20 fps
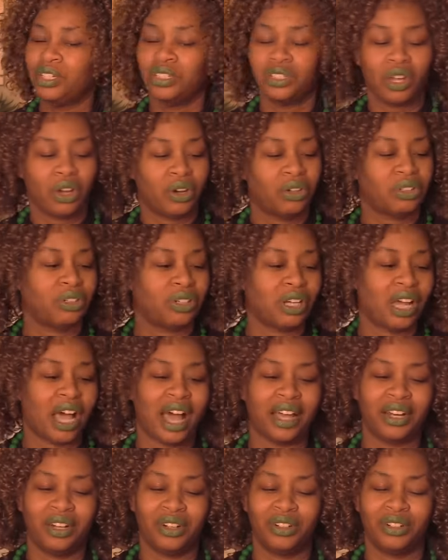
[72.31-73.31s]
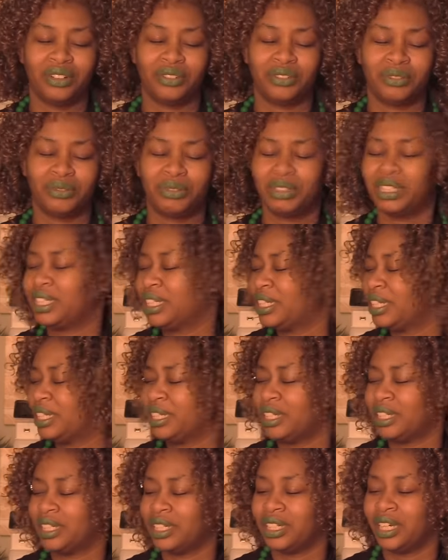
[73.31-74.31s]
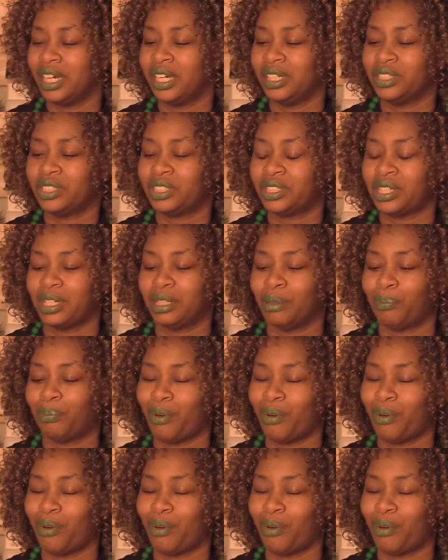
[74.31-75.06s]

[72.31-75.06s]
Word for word: So I don't really understand the